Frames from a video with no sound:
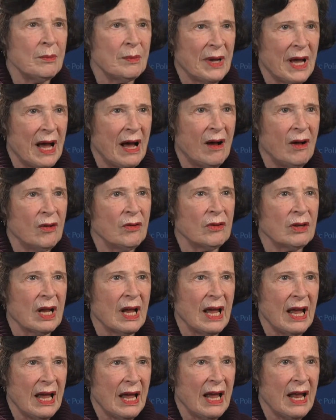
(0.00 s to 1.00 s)
about
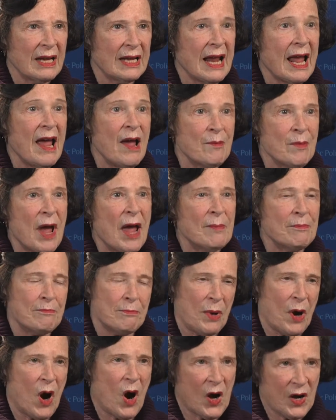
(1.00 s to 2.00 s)
an
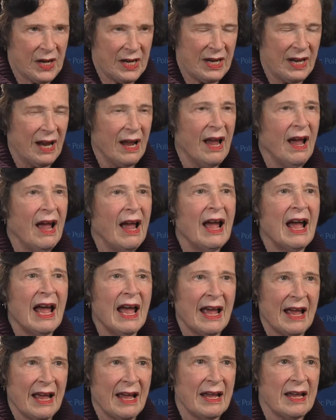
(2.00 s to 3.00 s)
MM party,
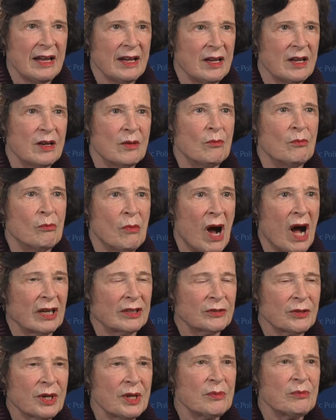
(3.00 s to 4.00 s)
a
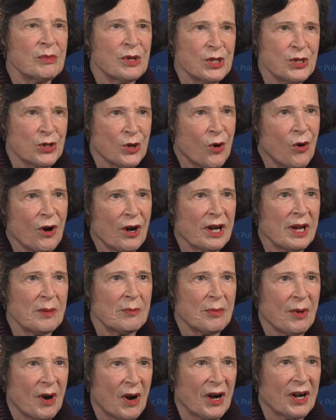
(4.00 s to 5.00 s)
moderate majority
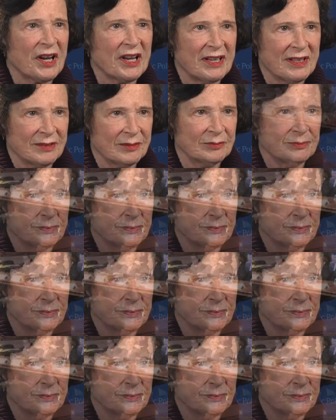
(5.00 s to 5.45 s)
party?